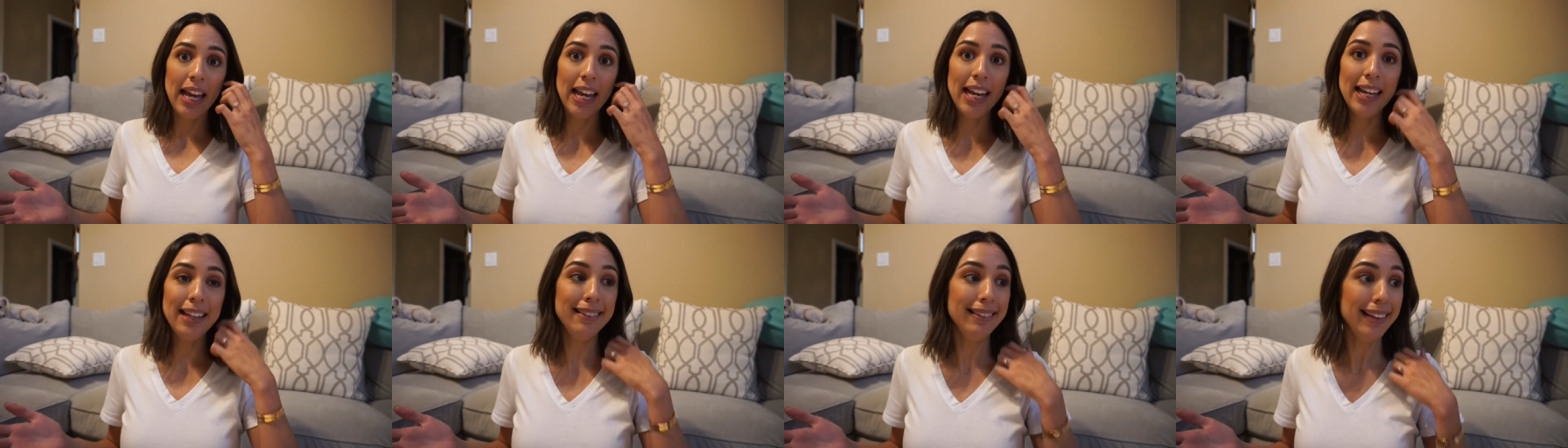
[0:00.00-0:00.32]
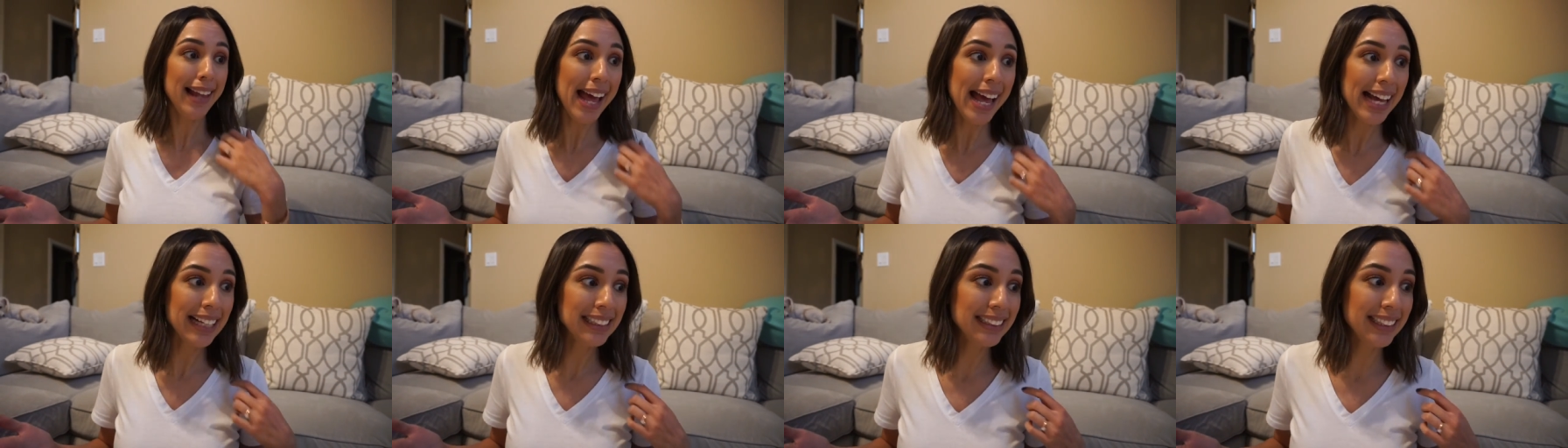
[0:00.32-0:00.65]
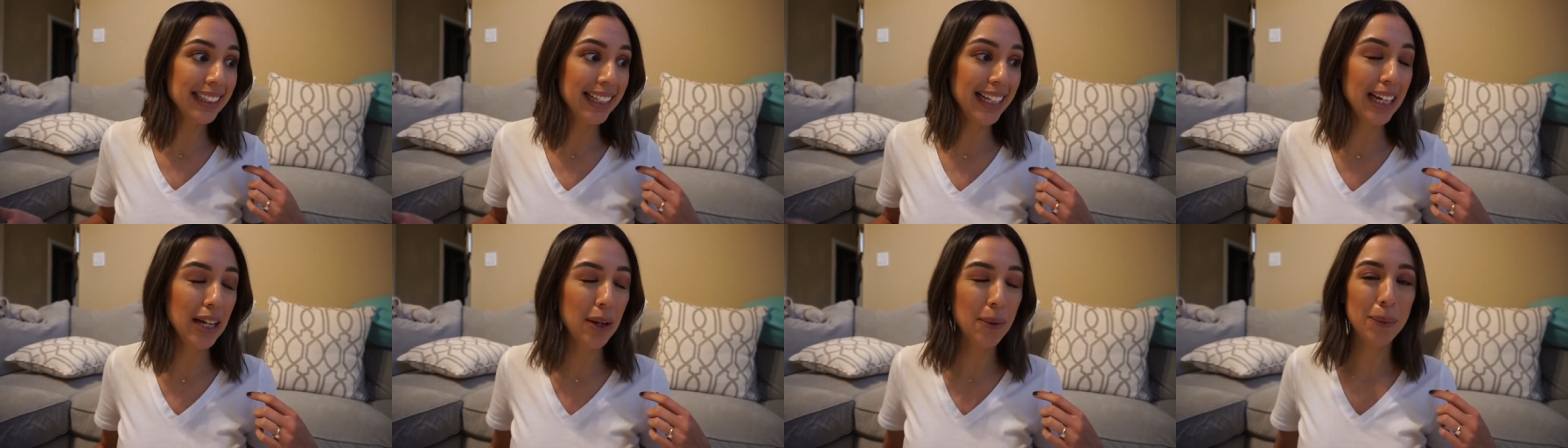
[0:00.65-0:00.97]
and
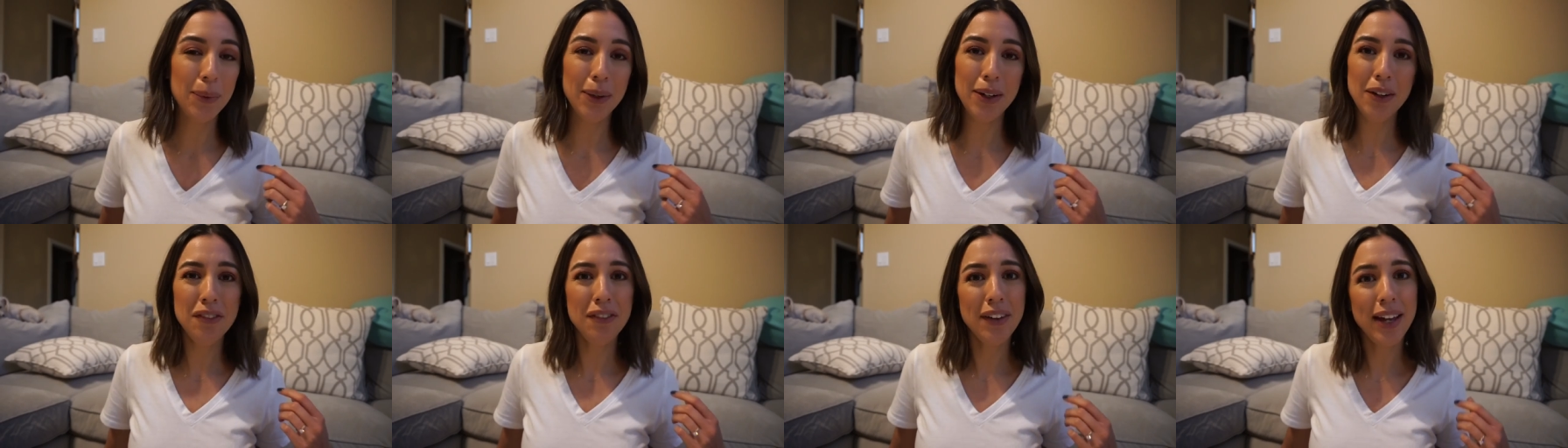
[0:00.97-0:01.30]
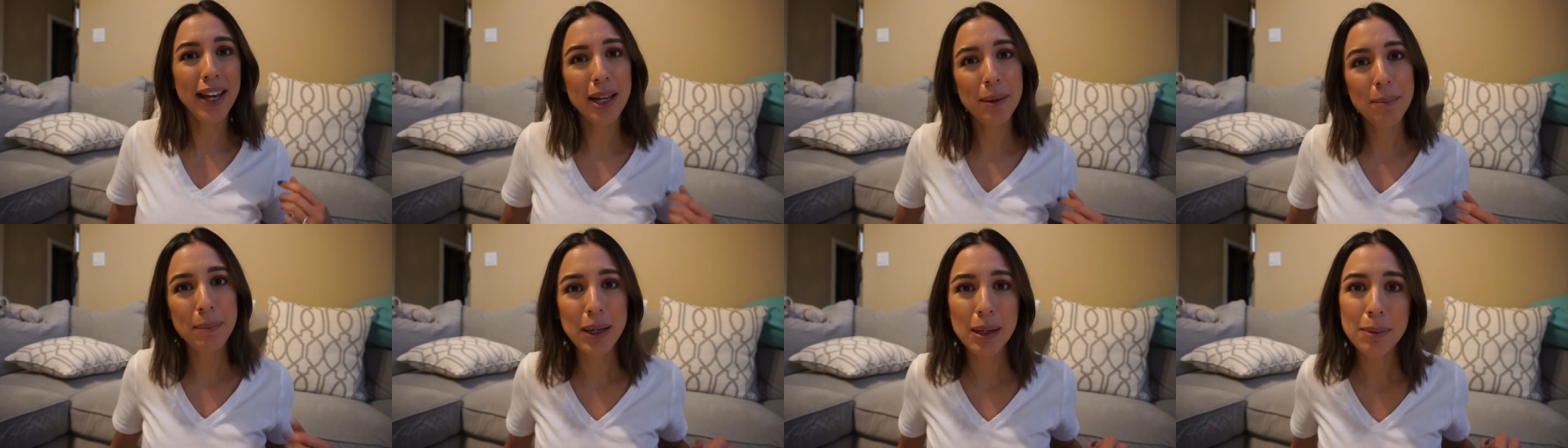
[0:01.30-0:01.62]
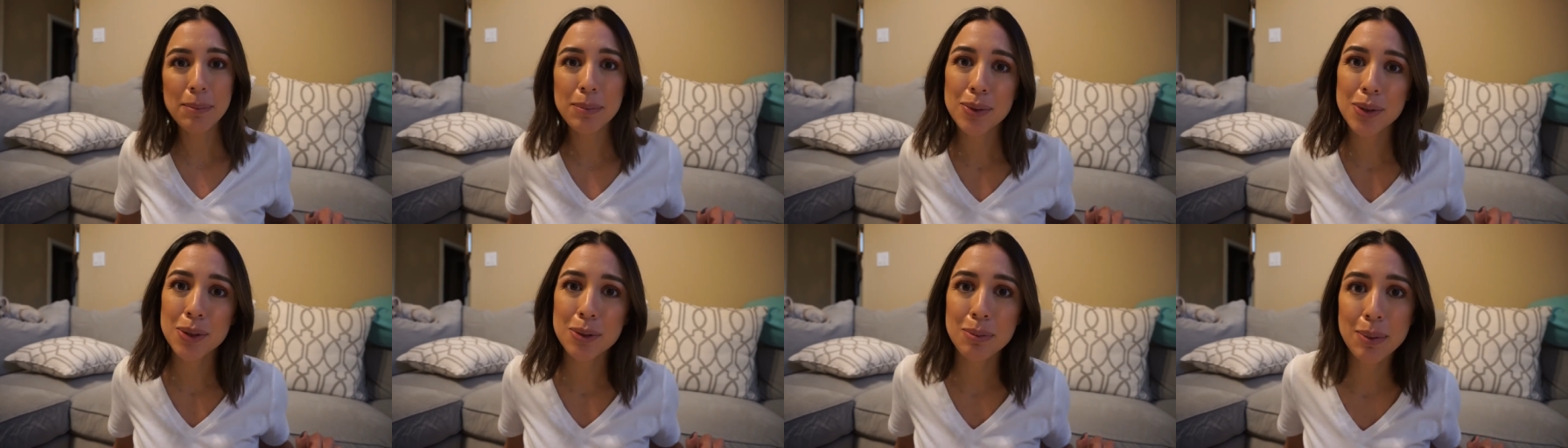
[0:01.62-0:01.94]
lastly, what if I had
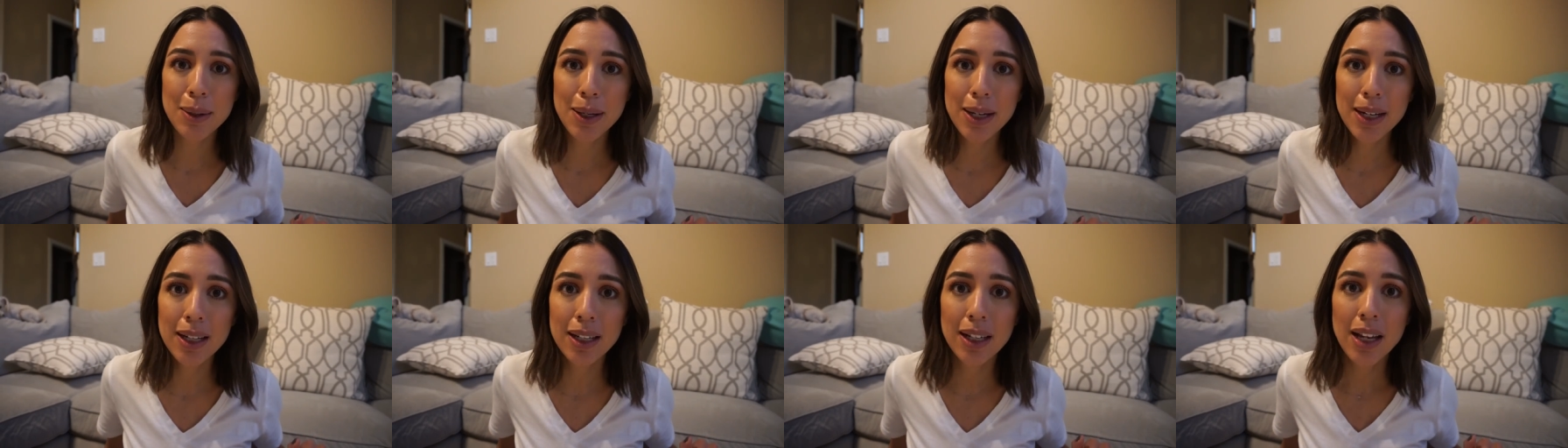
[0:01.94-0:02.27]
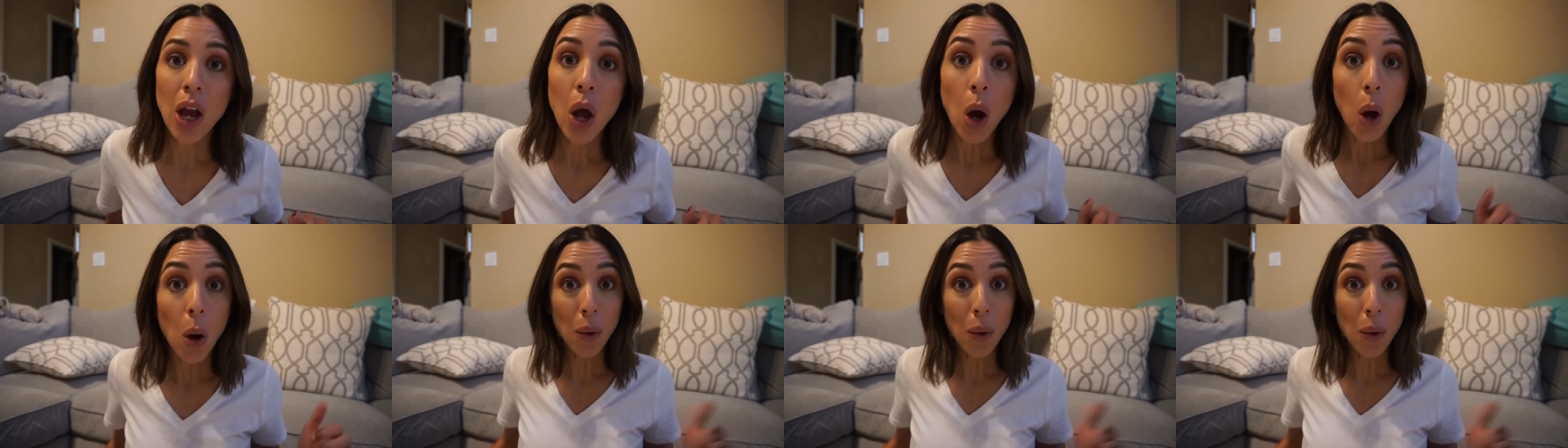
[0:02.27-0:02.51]
pepper spray?